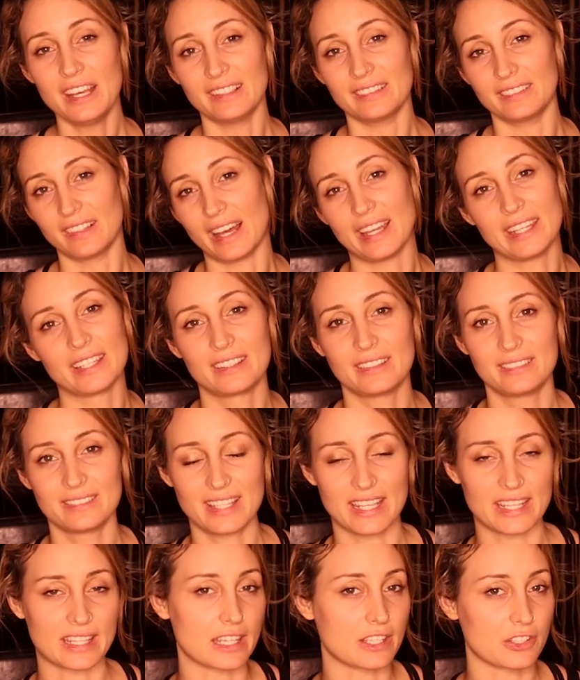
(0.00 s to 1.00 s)
like
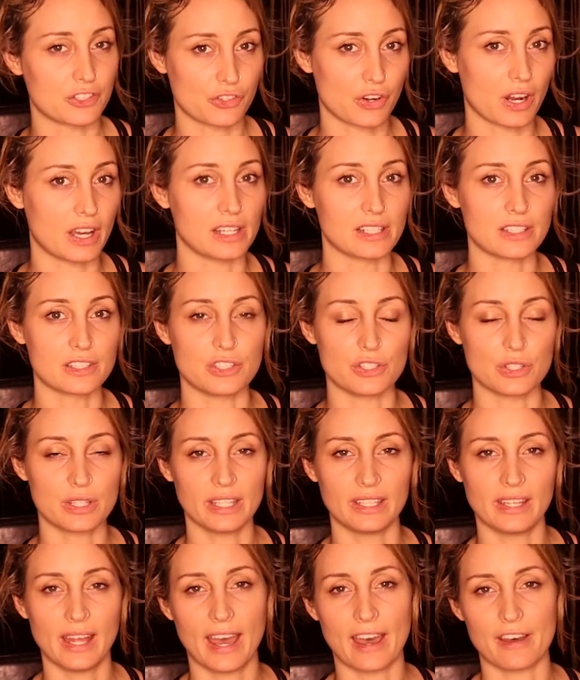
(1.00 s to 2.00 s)
taking drugs, you
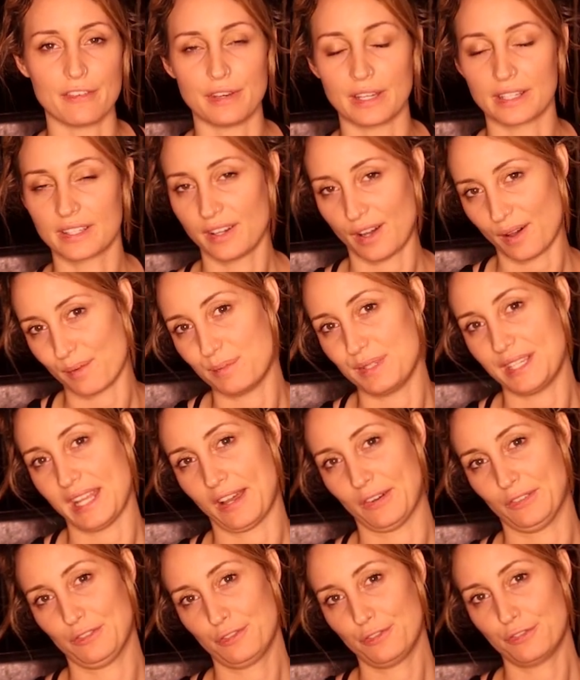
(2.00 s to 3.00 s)
can have a come
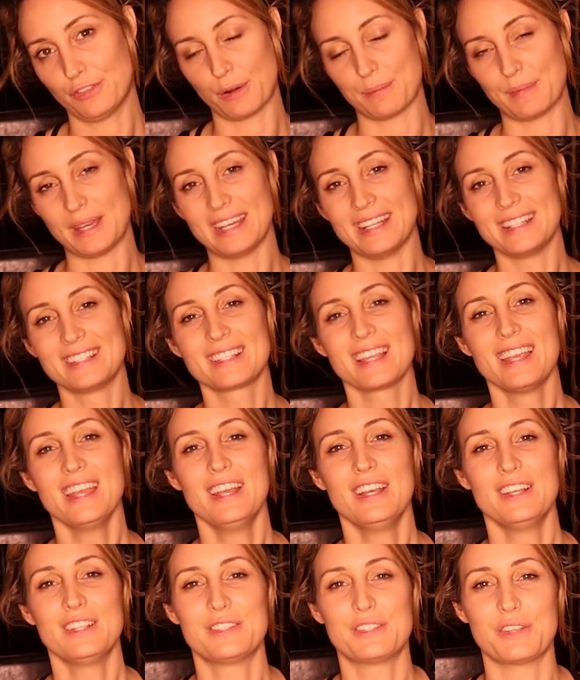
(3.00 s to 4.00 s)
down from it.
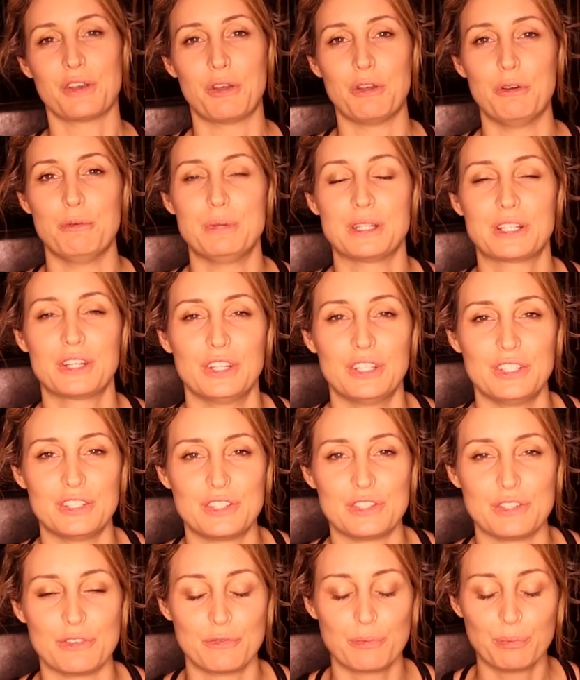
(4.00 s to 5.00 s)
So
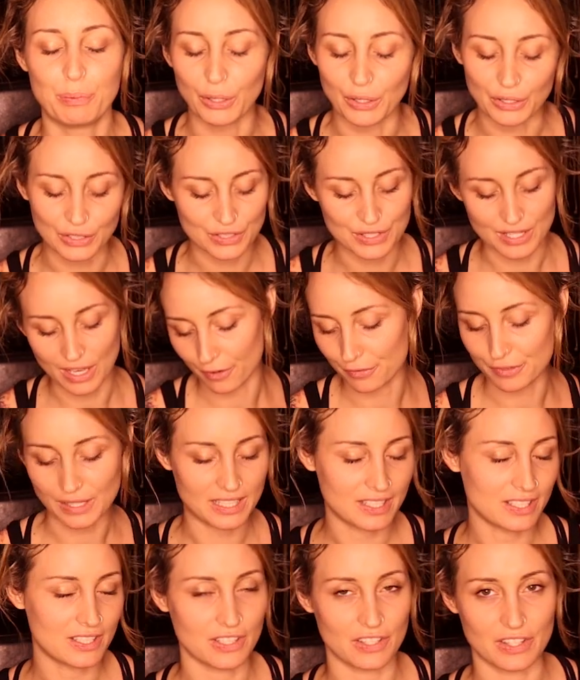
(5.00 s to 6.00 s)
because you've put yourself
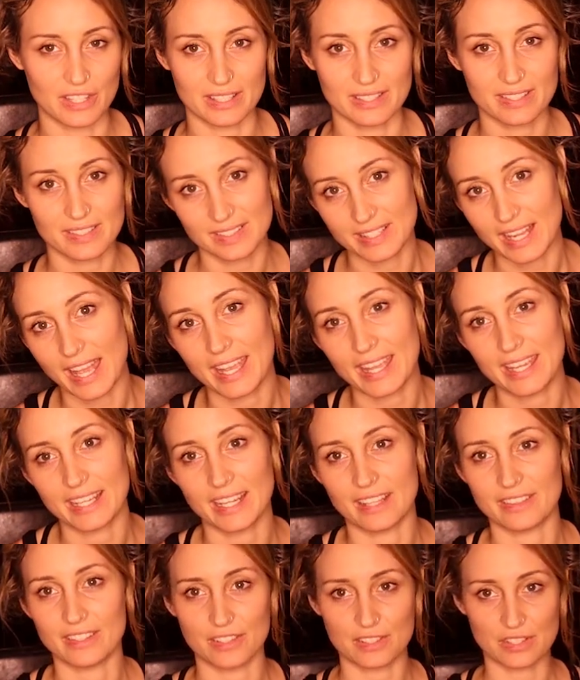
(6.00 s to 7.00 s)
into this state
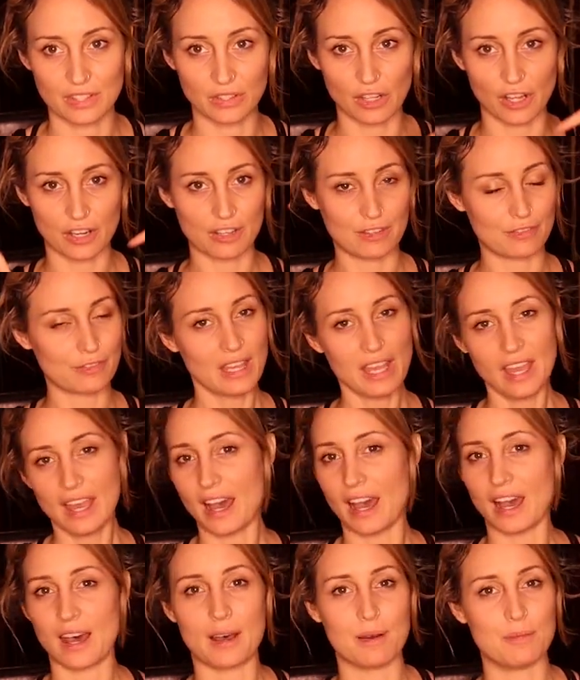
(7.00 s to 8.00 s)
and there's a lot of
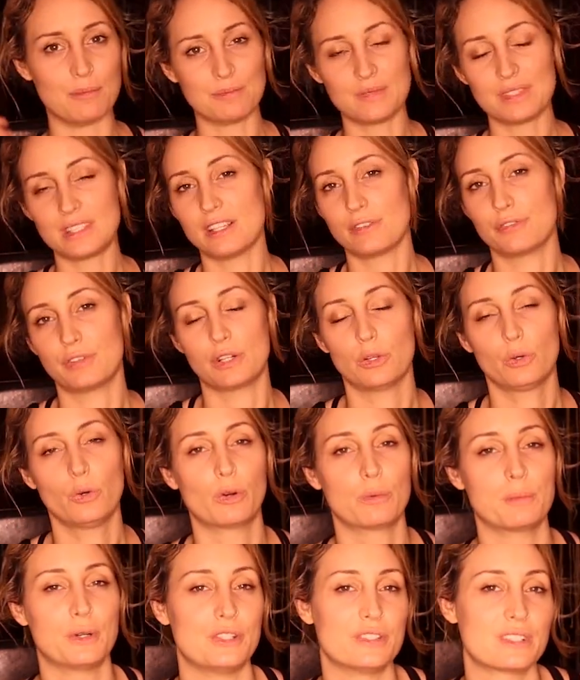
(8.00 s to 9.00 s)
different
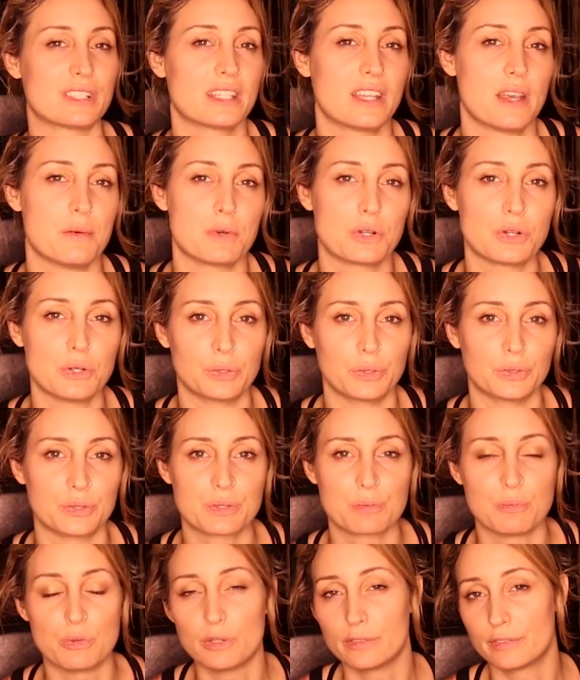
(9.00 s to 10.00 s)
hormones and
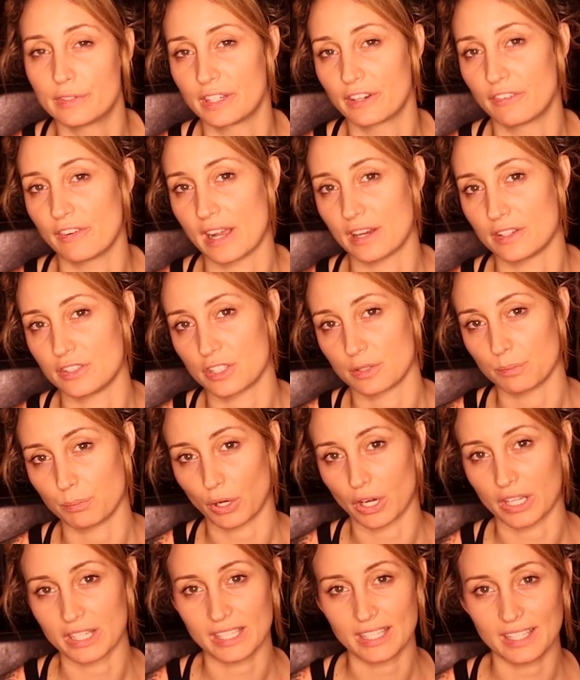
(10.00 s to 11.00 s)
chemicals moving around your
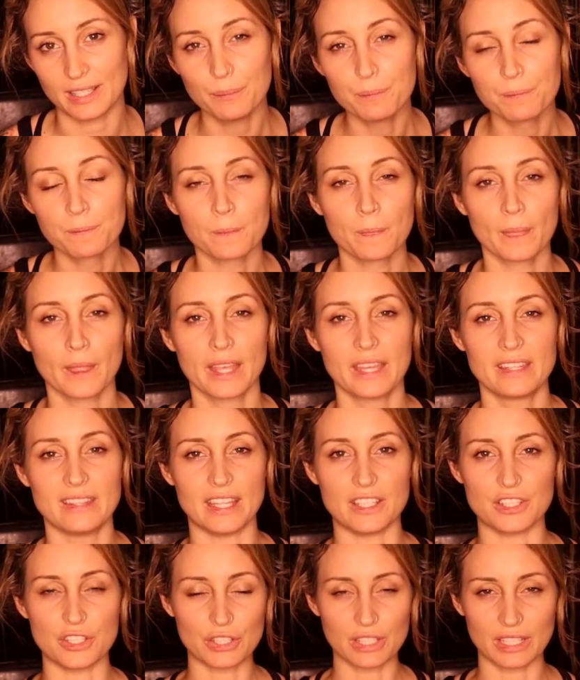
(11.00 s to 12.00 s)
body,
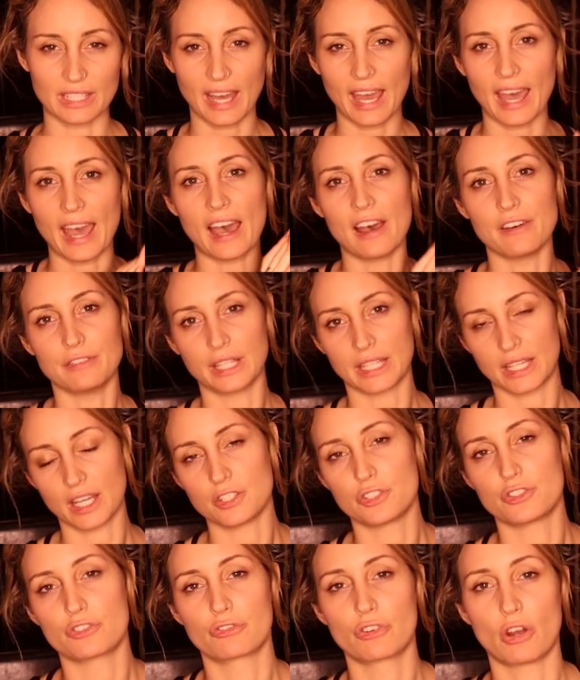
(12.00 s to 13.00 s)
then you can have like a
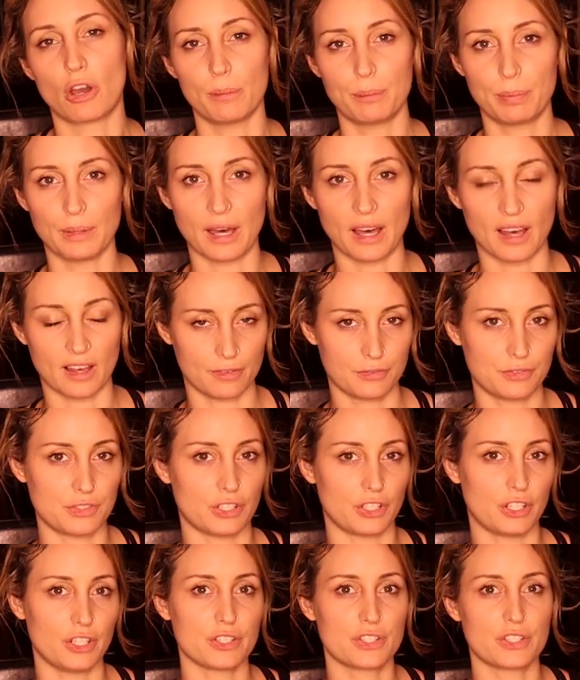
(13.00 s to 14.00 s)
drop
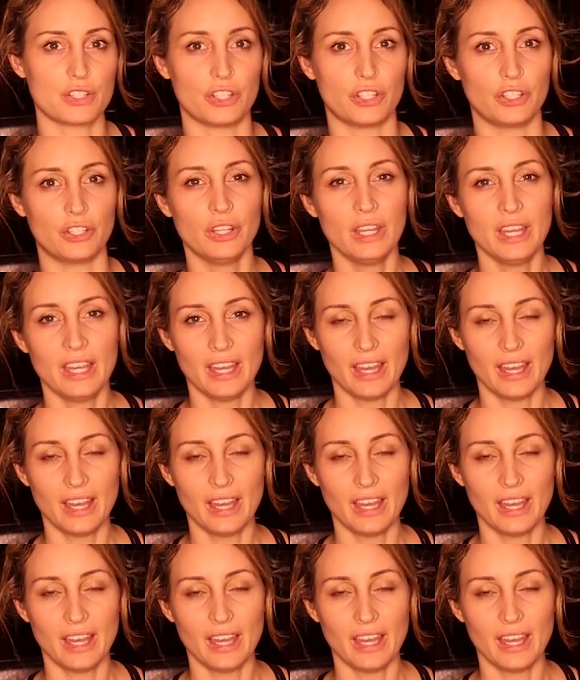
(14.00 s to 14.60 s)
after. So